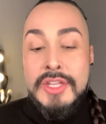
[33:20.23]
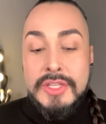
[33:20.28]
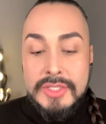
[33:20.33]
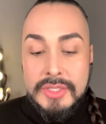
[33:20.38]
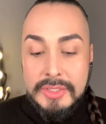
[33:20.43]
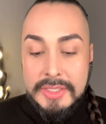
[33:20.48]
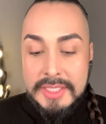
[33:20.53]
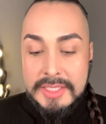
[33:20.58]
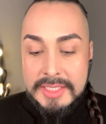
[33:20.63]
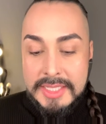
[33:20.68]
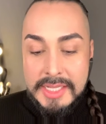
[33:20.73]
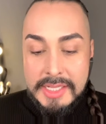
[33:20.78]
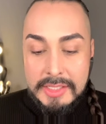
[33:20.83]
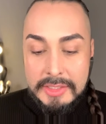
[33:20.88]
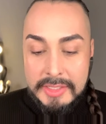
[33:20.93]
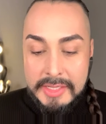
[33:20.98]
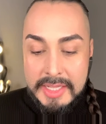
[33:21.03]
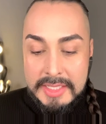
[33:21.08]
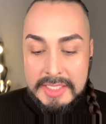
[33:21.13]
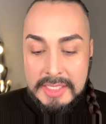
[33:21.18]
So let's take a
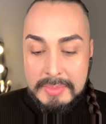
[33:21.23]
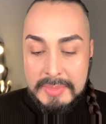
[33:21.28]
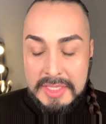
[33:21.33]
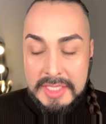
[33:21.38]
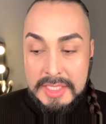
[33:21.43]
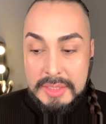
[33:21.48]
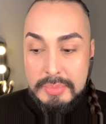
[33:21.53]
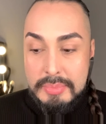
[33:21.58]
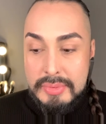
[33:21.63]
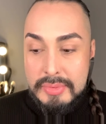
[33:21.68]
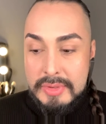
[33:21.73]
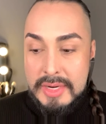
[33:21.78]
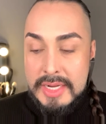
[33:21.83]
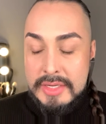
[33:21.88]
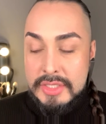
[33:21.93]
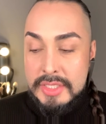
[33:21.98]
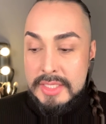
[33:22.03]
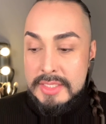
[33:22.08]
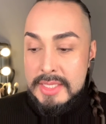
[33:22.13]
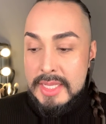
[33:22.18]
look at some of these
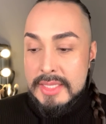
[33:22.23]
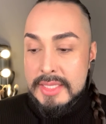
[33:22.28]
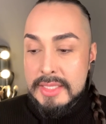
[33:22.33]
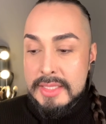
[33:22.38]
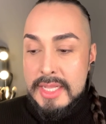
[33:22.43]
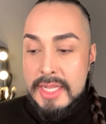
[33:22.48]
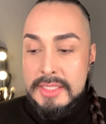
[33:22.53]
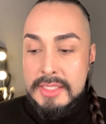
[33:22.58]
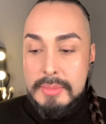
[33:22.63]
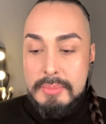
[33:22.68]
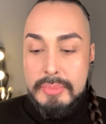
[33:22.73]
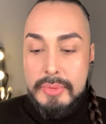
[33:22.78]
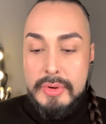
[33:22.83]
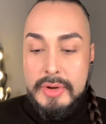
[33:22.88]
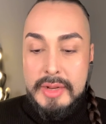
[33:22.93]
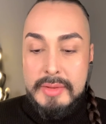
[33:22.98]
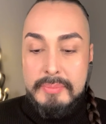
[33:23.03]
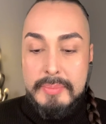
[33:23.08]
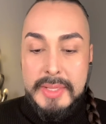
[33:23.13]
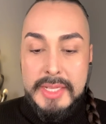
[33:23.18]
brushes. I think that's
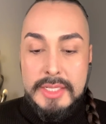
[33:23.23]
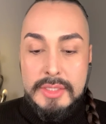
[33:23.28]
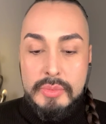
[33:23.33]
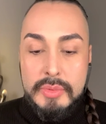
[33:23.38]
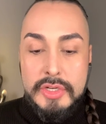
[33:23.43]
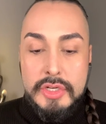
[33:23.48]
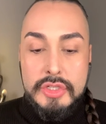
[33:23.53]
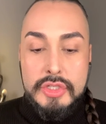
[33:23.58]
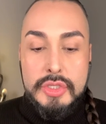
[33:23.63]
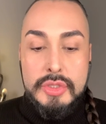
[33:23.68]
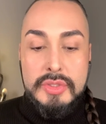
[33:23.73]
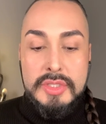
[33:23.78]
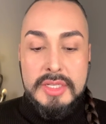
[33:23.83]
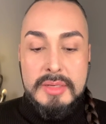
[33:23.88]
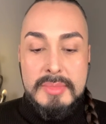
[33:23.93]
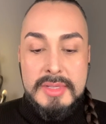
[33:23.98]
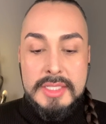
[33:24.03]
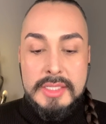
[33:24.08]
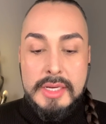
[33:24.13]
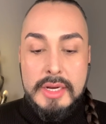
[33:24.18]
important because when you're choosing a
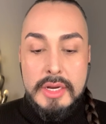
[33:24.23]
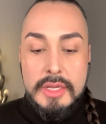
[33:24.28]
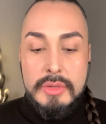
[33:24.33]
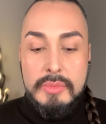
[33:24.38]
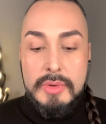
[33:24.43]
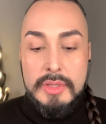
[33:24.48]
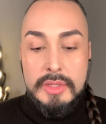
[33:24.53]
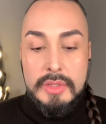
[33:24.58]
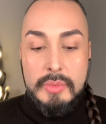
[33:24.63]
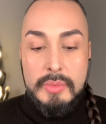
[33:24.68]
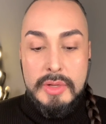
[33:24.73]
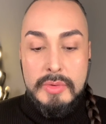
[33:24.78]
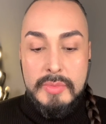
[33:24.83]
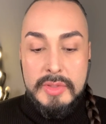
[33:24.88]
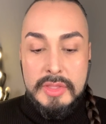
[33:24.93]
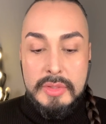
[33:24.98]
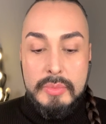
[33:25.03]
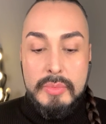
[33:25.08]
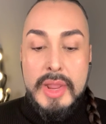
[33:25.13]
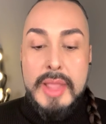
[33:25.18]
mascara, you want the one
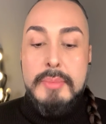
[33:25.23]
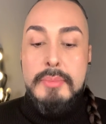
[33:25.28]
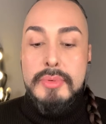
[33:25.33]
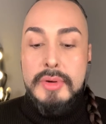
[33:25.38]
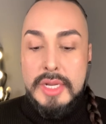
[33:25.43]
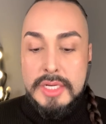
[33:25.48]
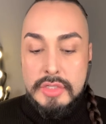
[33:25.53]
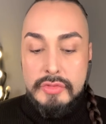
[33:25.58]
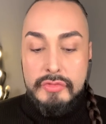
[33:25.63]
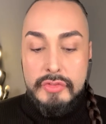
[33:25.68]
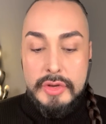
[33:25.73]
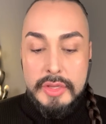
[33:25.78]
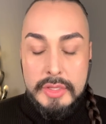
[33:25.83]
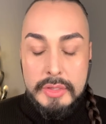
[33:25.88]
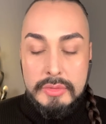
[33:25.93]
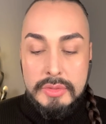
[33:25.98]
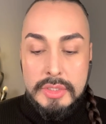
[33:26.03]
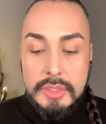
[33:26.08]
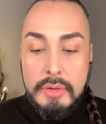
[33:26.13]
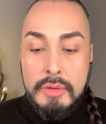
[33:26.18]
with the right brush for
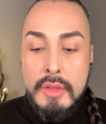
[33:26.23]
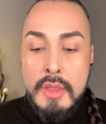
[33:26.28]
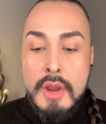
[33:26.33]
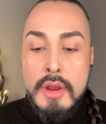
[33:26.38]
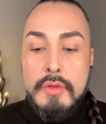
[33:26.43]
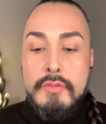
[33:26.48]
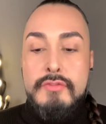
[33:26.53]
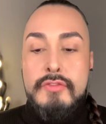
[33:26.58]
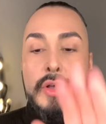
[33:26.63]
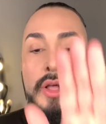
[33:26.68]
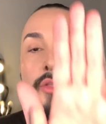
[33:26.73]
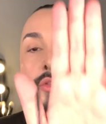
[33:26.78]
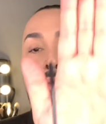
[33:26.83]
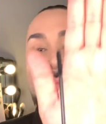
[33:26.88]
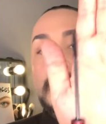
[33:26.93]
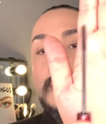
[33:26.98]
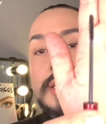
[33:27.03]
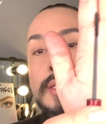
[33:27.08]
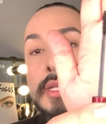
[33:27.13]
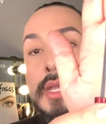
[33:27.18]
you. So Volume
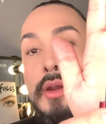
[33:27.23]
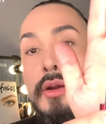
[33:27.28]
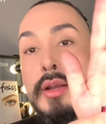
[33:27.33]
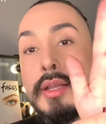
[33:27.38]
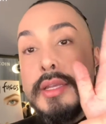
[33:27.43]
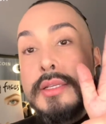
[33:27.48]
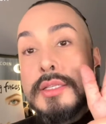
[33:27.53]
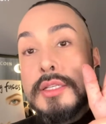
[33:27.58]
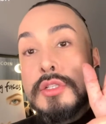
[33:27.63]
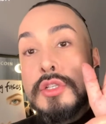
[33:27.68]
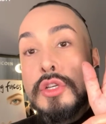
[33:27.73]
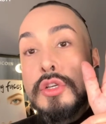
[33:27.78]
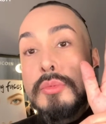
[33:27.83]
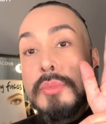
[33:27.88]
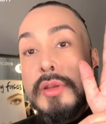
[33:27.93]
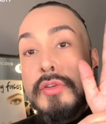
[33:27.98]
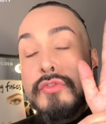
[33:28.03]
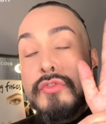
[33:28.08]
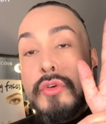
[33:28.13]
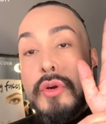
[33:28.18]
Mascara is a
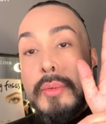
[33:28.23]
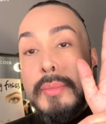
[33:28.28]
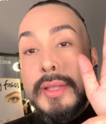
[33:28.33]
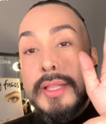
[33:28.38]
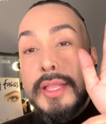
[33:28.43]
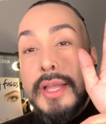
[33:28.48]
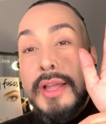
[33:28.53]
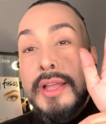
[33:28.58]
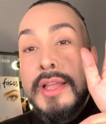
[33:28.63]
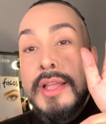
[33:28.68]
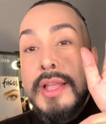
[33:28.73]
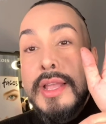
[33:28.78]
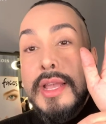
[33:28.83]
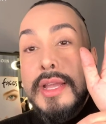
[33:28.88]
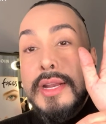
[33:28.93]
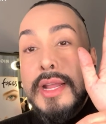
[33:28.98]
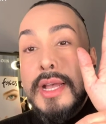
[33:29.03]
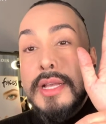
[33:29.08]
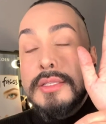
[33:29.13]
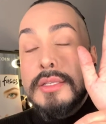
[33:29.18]
tubing formula
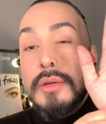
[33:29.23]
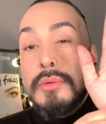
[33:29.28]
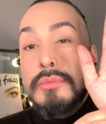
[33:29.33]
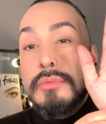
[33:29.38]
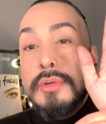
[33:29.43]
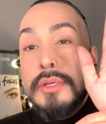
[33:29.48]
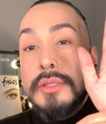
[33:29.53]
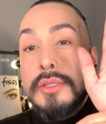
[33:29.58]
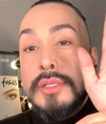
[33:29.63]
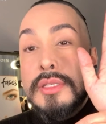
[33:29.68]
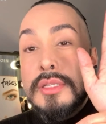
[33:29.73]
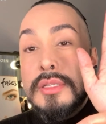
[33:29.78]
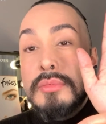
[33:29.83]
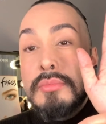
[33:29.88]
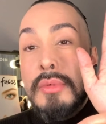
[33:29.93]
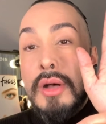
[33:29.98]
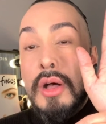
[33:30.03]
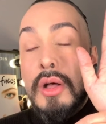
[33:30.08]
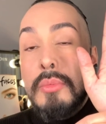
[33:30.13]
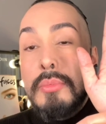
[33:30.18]
and has a really
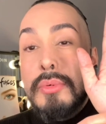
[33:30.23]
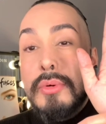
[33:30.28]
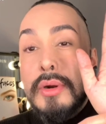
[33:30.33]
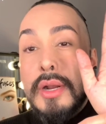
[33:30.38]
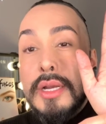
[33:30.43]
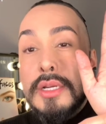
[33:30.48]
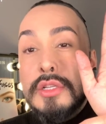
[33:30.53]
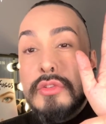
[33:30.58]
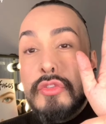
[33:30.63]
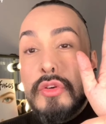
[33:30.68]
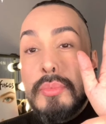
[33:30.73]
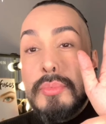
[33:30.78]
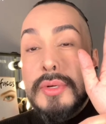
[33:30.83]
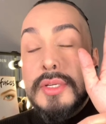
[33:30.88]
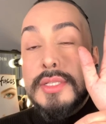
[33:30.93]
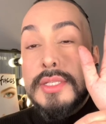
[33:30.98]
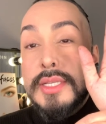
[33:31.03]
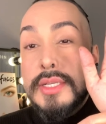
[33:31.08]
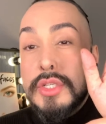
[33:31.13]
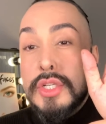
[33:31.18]
small brush for
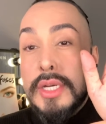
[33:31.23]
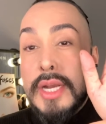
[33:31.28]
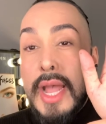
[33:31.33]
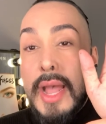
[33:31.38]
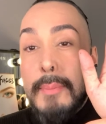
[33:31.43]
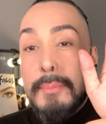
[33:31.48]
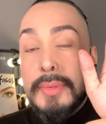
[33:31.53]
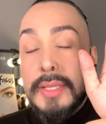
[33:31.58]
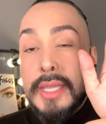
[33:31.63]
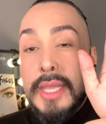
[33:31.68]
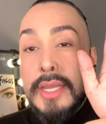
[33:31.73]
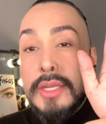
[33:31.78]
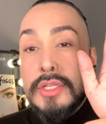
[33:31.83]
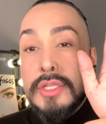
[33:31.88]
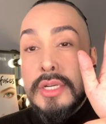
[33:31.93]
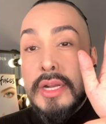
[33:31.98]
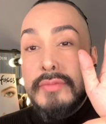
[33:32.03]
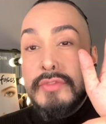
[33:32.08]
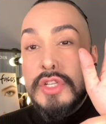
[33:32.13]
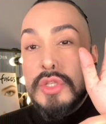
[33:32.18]
precision
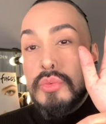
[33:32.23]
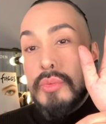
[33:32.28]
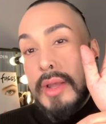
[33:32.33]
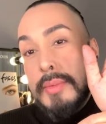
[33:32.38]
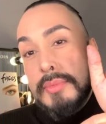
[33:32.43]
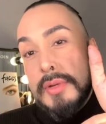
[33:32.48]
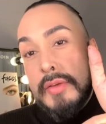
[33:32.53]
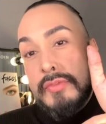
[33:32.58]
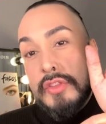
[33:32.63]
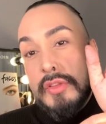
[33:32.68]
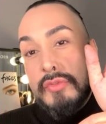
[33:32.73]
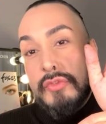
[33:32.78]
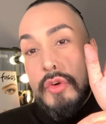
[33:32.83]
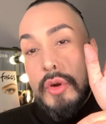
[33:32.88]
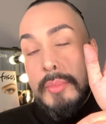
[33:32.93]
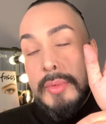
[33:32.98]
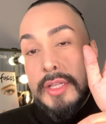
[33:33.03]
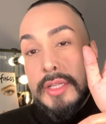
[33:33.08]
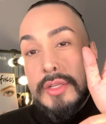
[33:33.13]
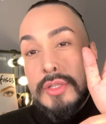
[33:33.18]
application. I've just wiped off the
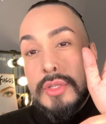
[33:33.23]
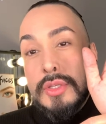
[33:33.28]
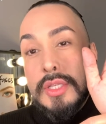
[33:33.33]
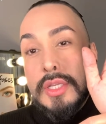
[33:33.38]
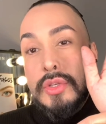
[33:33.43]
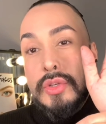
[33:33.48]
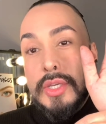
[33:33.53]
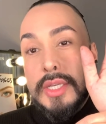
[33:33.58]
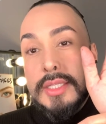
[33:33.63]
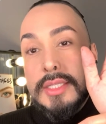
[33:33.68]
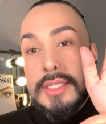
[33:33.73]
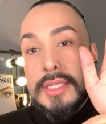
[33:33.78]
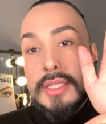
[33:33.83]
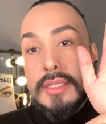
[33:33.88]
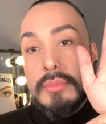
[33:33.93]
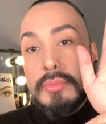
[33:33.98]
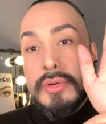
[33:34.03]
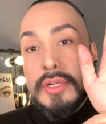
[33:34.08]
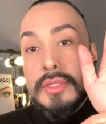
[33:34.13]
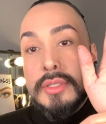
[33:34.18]
formula so that you can see
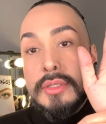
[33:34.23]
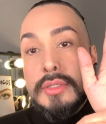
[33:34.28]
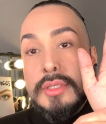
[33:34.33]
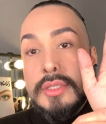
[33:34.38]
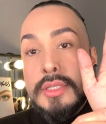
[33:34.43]
the bristles.